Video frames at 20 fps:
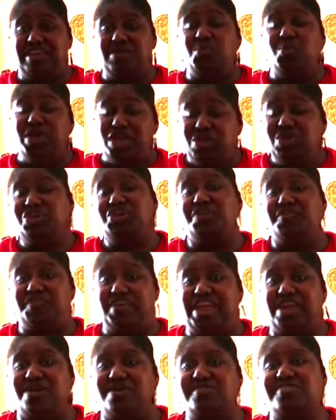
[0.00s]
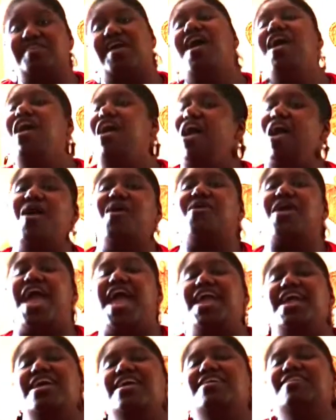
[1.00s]
wiggle your fingers.
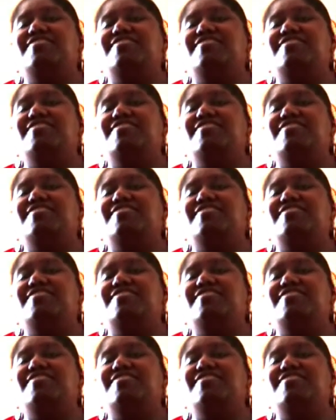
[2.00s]
Okay,